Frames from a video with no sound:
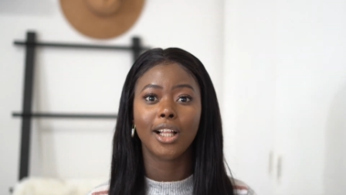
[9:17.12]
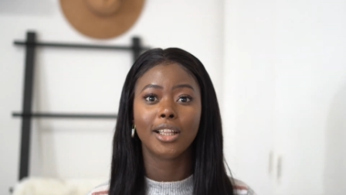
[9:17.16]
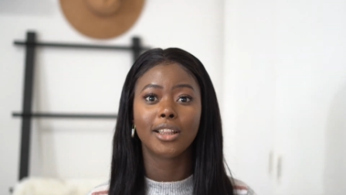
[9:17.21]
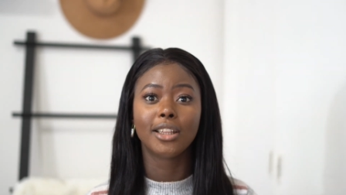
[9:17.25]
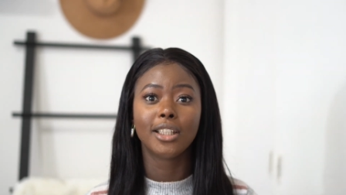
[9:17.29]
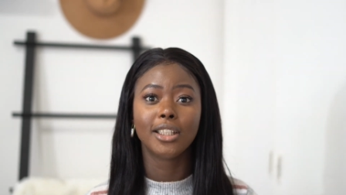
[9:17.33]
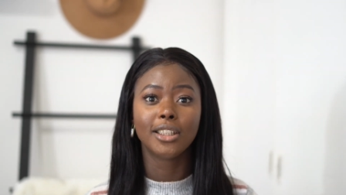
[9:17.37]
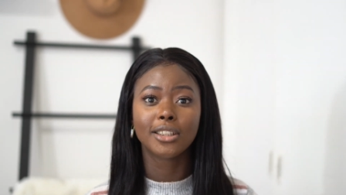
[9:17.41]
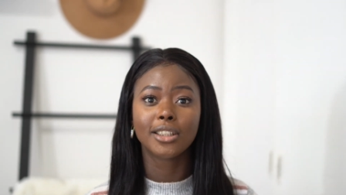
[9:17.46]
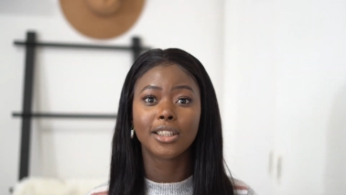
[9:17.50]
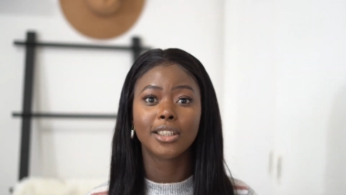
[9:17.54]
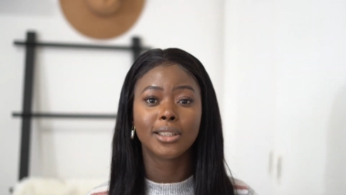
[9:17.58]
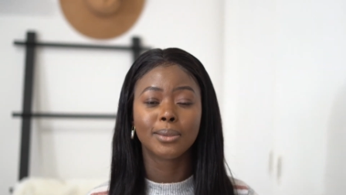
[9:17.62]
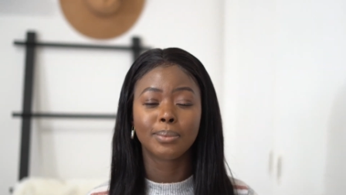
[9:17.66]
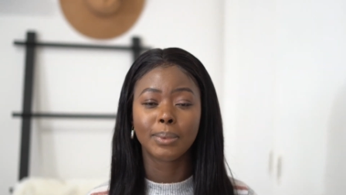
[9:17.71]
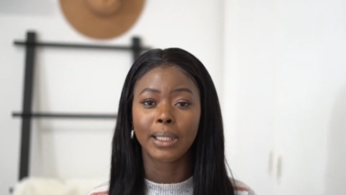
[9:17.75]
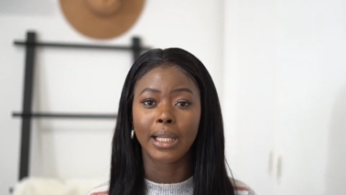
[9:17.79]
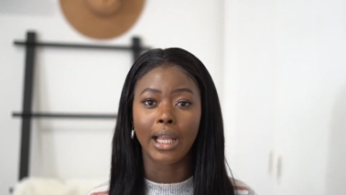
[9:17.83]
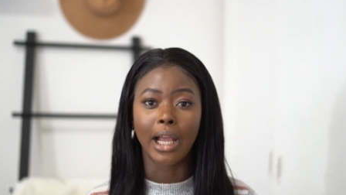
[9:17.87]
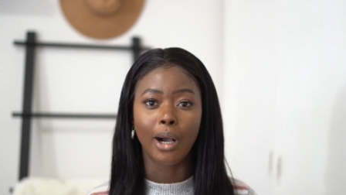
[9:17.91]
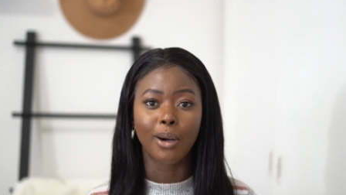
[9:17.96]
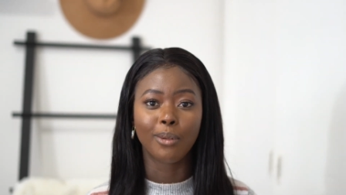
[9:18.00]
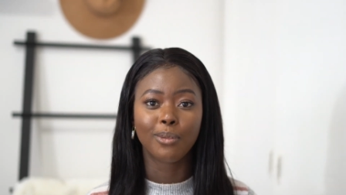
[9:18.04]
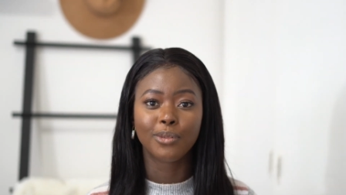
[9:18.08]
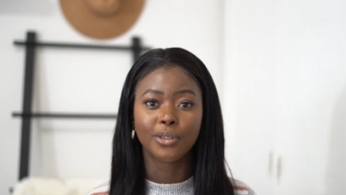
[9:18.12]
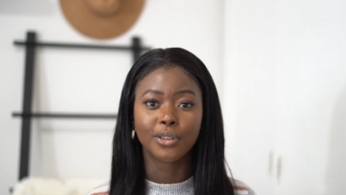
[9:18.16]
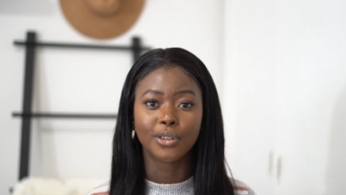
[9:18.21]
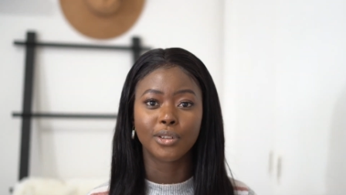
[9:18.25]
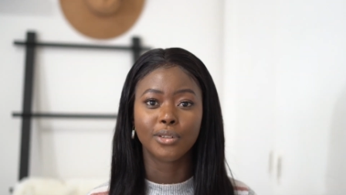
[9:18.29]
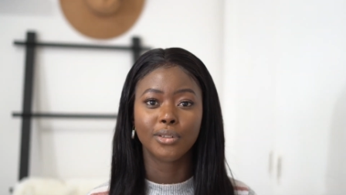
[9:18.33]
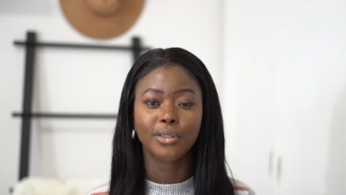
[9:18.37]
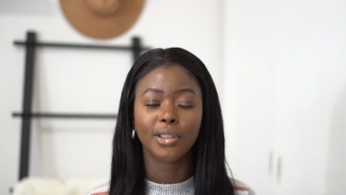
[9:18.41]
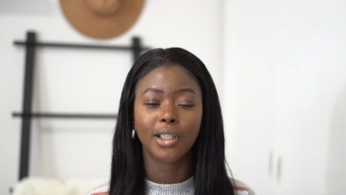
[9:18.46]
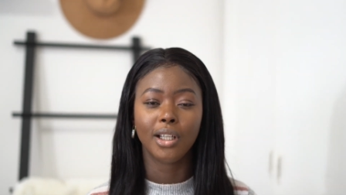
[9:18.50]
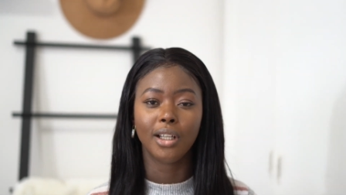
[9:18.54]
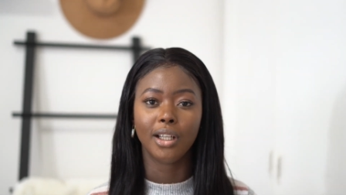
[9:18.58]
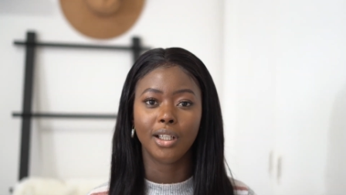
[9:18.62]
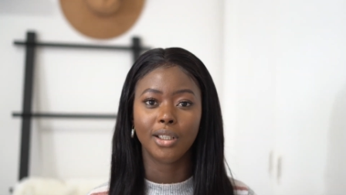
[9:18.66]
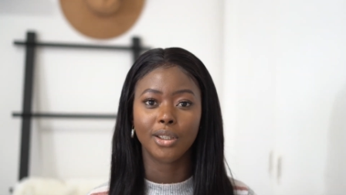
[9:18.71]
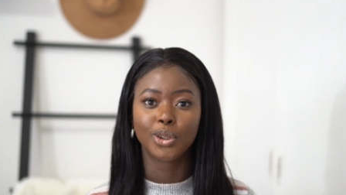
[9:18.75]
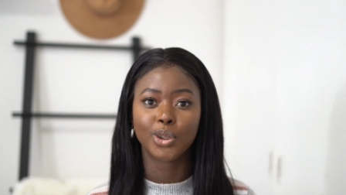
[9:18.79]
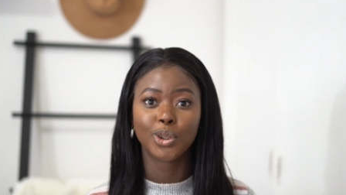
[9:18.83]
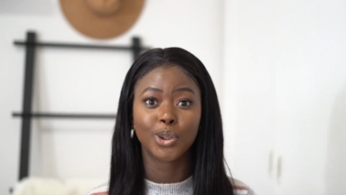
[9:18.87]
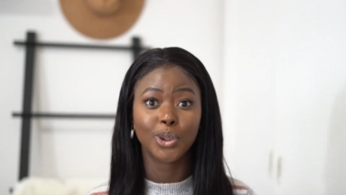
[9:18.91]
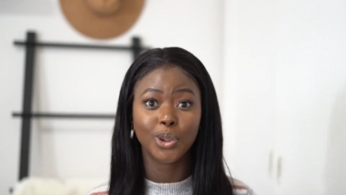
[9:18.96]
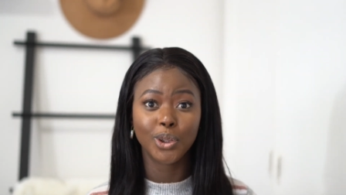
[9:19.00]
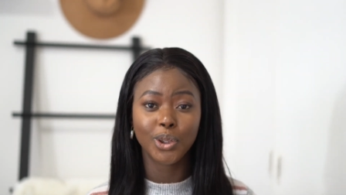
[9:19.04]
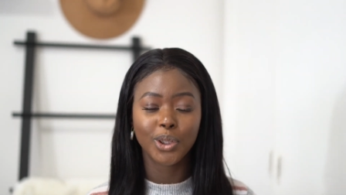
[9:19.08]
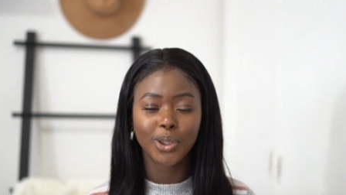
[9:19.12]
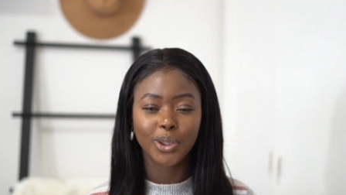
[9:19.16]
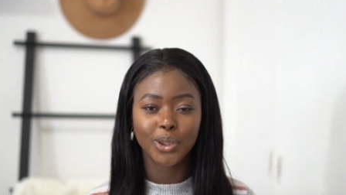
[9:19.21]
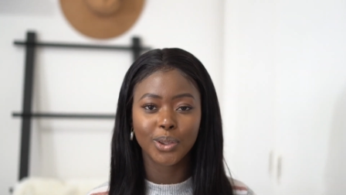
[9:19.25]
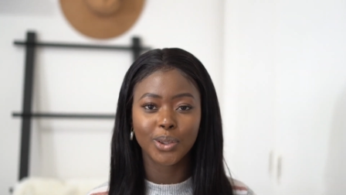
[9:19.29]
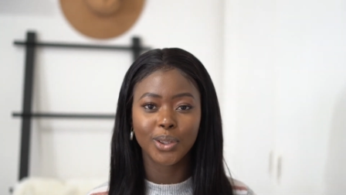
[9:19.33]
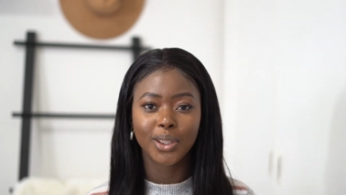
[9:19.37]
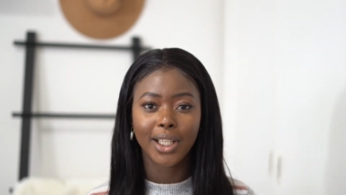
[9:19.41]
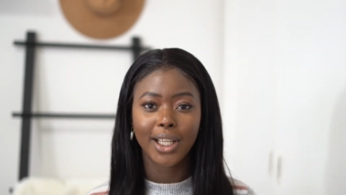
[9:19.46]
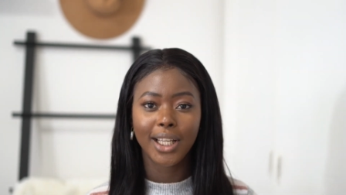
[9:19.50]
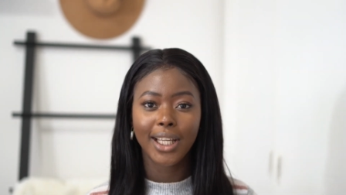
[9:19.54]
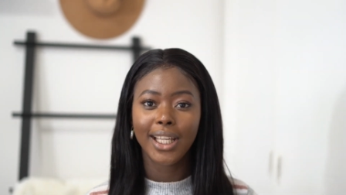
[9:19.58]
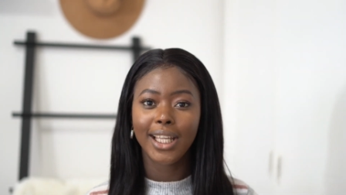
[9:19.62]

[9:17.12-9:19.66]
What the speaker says: this has been helpful to you.